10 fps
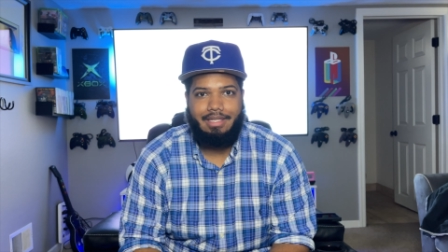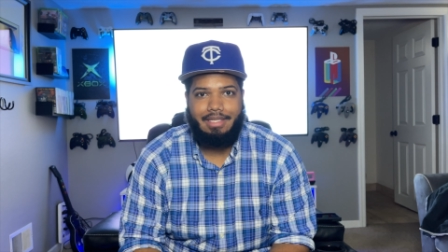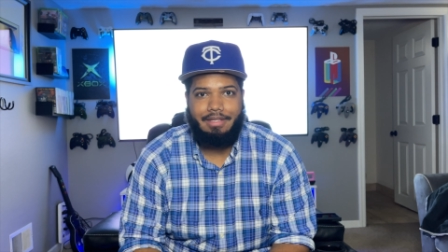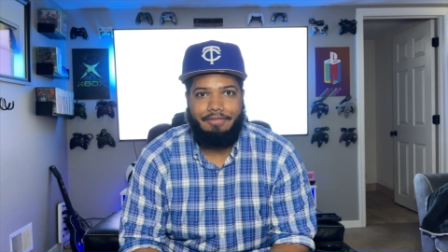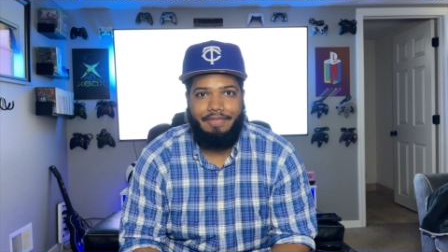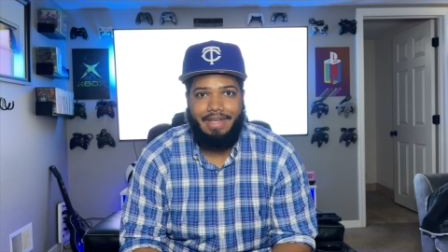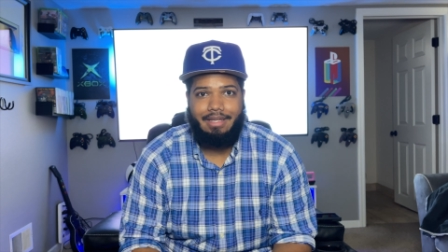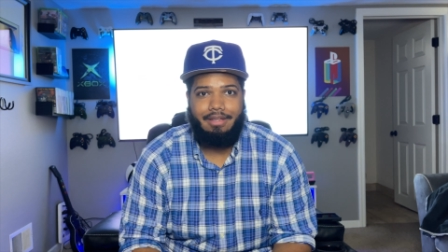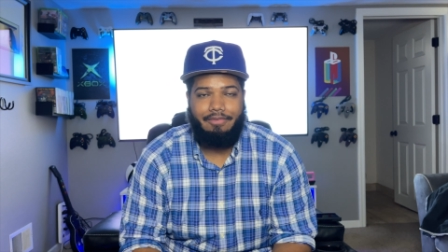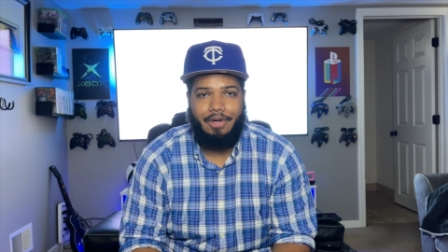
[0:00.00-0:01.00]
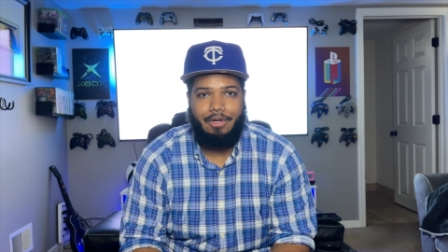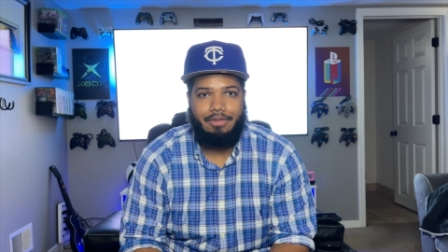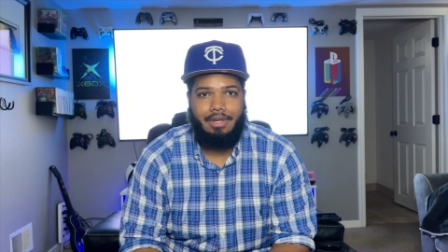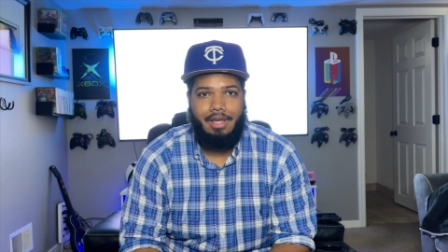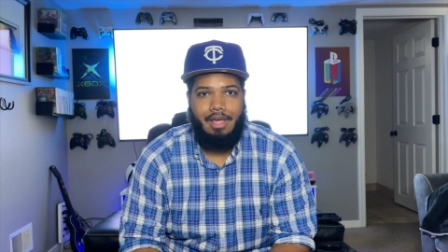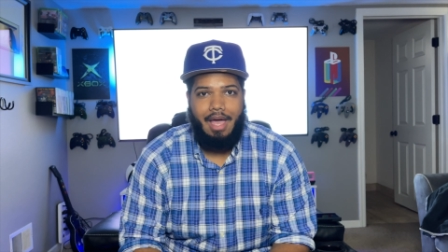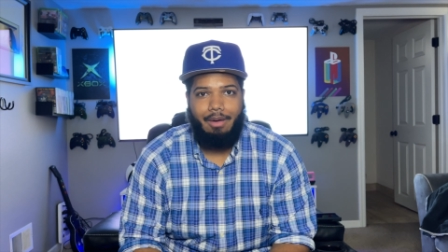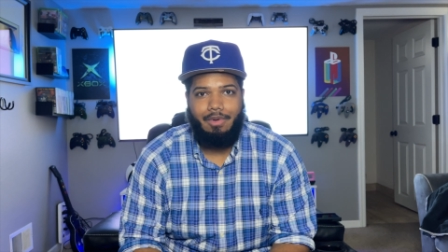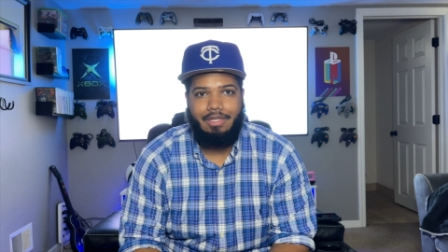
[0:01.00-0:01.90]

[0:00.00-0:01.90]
doesn't fit in the phone, I will